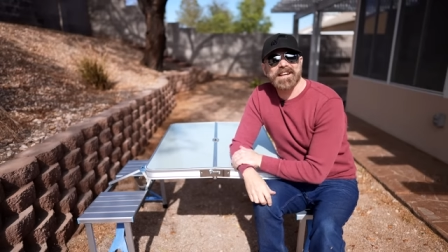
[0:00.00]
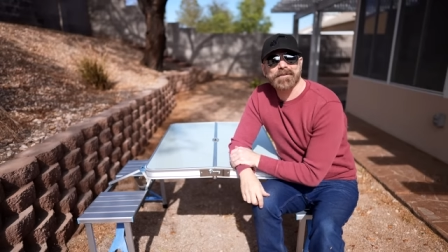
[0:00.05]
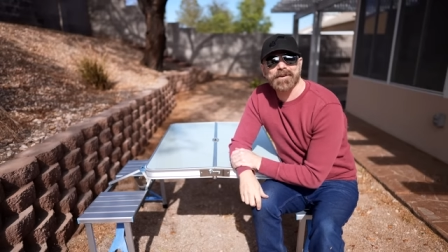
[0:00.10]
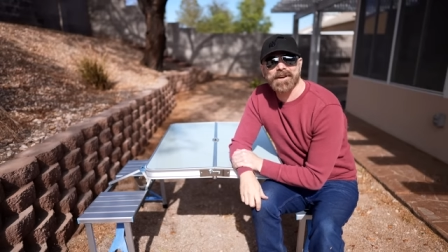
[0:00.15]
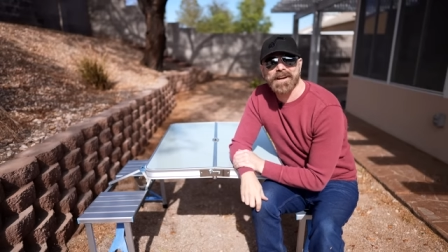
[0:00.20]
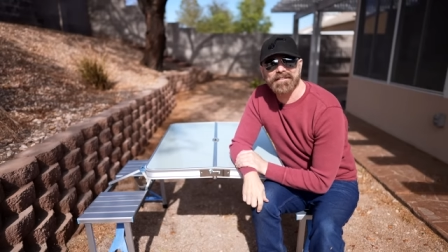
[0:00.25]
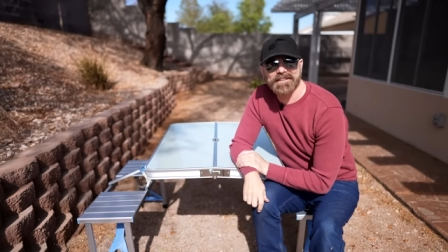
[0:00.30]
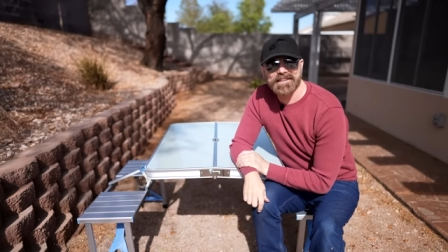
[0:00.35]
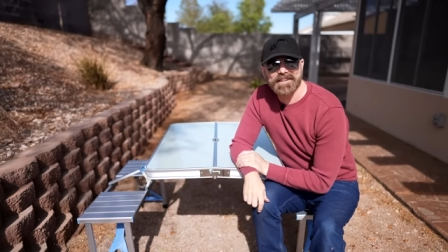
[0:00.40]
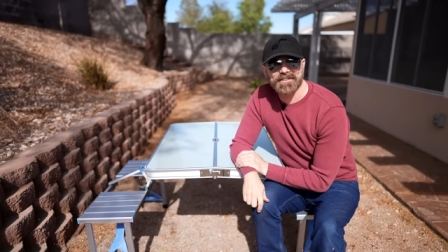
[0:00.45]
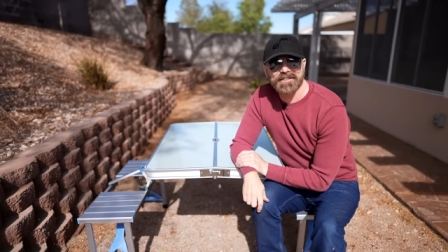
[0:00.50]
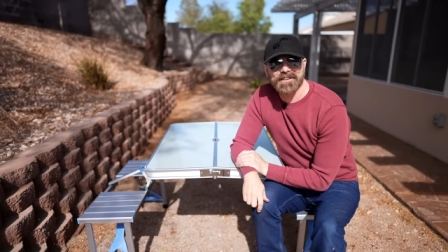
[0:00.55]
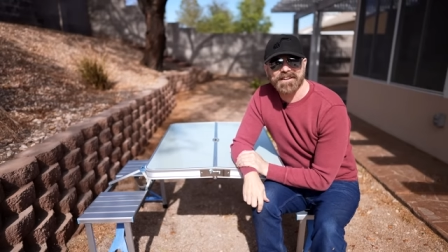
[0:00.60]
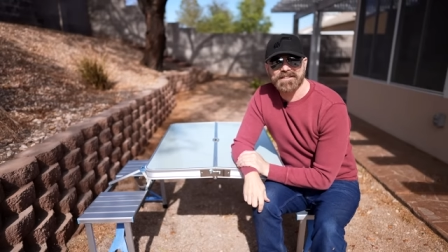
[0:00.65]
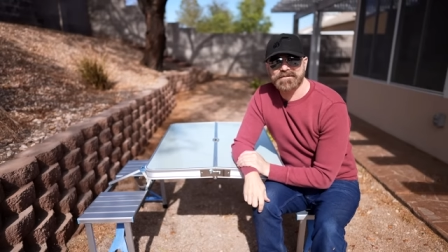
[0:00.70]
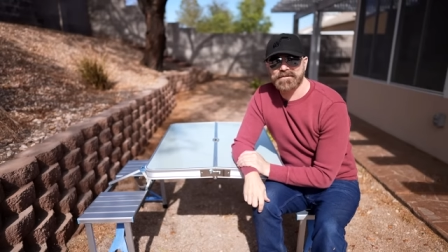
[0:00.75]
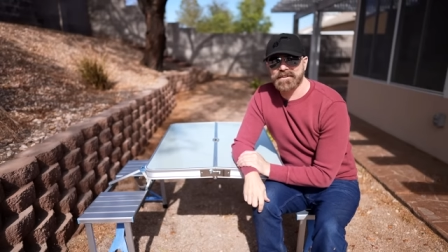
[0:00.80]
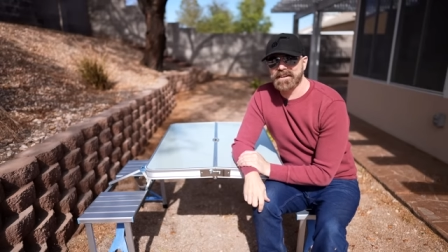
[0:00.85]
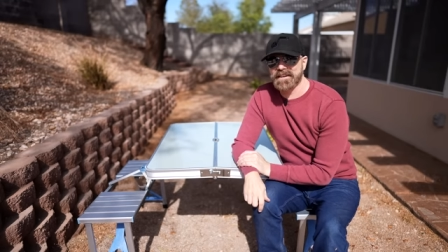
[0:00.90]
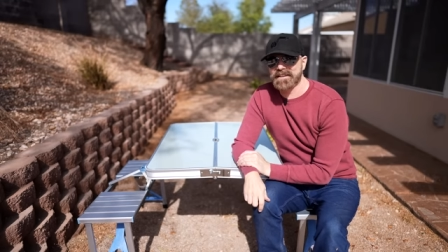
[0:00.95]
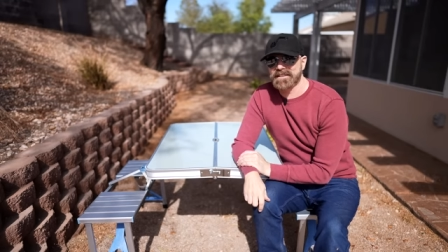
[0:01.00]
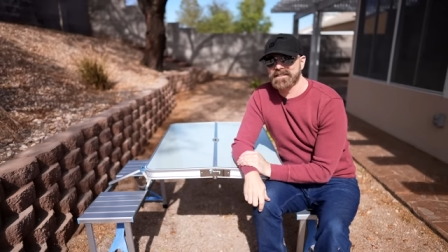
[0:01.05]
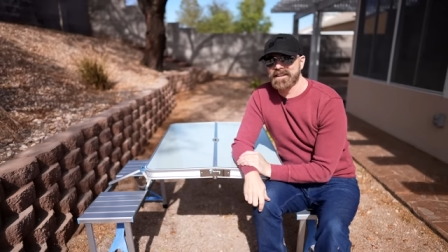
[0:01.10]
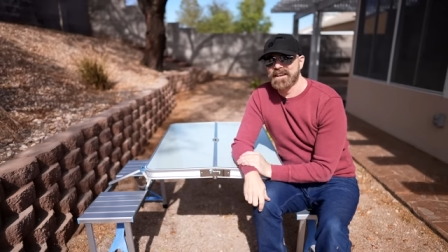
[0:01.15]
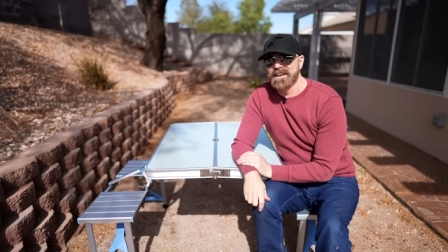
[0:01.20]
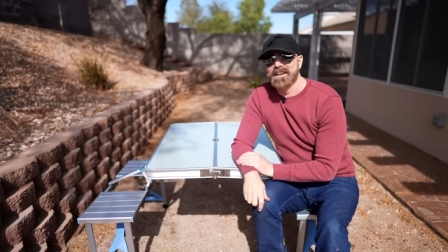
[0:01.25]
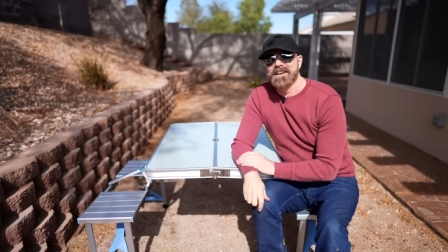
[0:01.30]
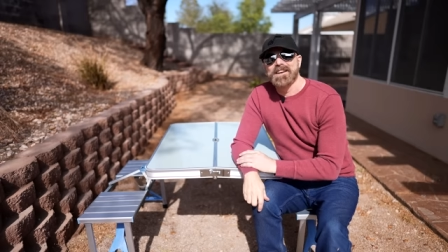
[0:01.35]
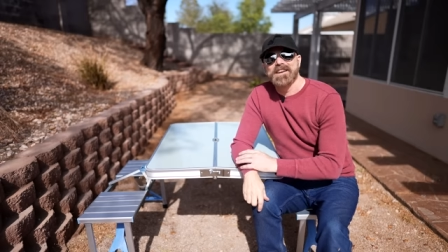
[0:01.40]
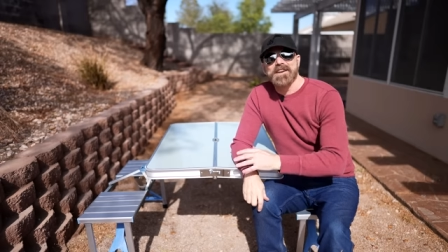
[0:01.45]
we're having here in Las Vegas.
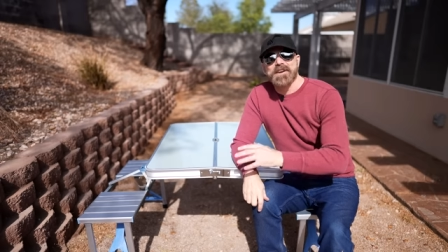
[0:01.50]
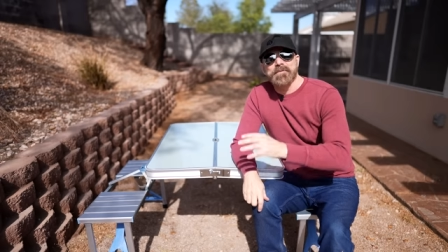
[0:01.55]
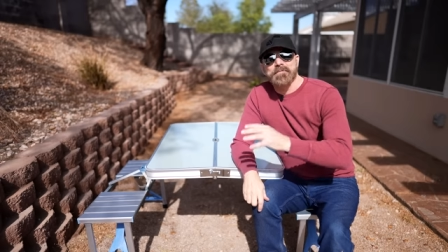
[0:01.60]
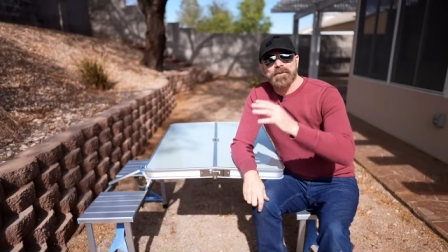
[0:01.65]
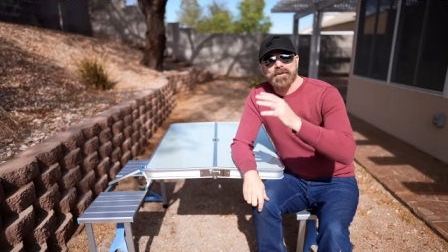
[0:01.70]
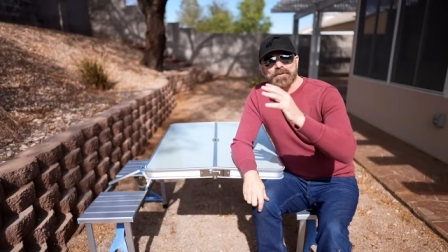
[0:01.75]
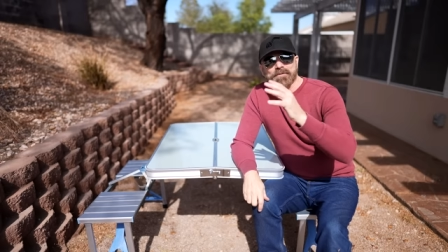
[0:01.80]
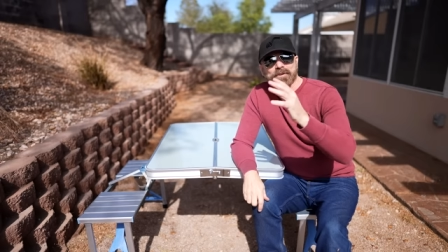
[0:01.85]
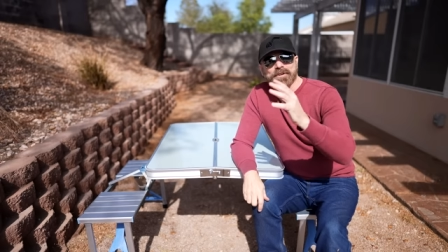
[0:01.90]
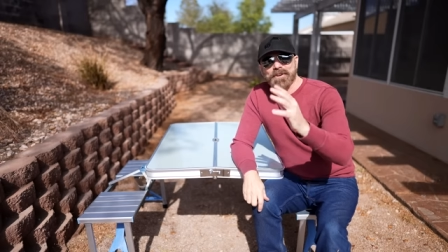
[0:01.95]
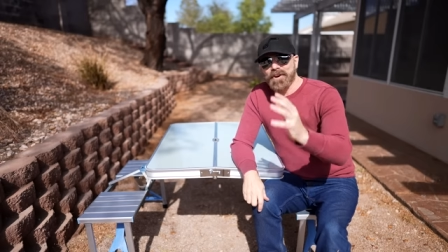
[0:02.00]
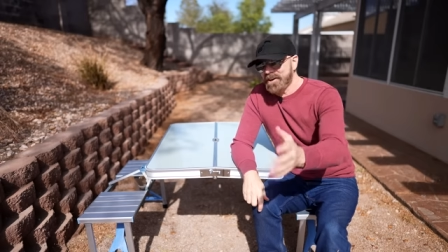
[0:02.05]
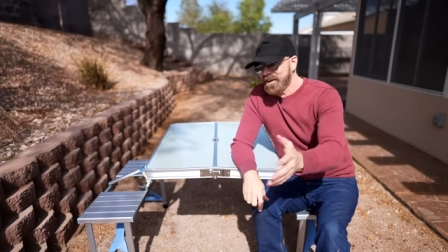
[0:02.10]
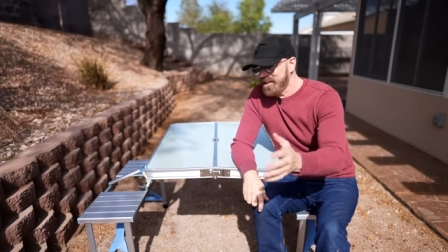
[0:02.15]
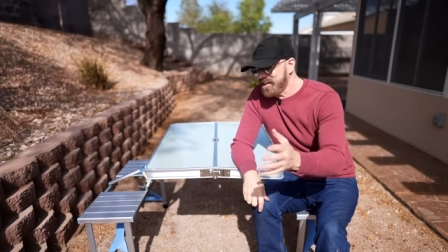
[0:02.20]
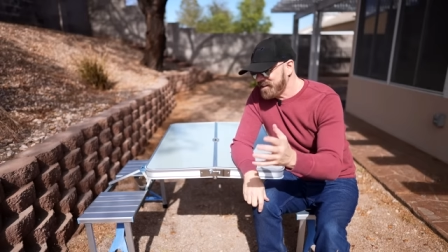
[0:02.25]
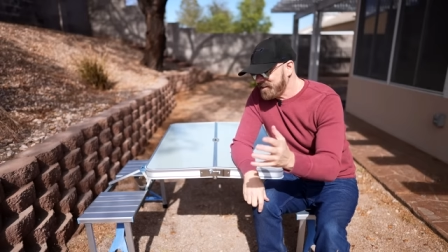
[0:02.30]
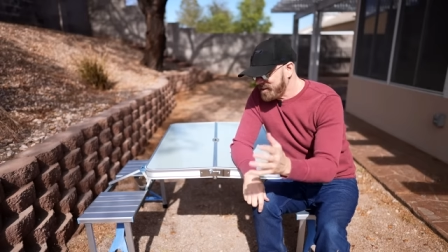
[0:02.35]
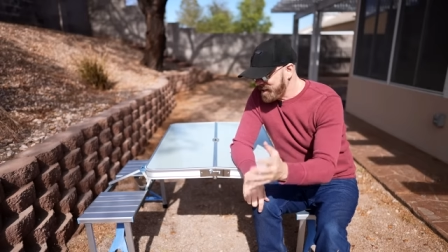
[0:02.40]
But regarding the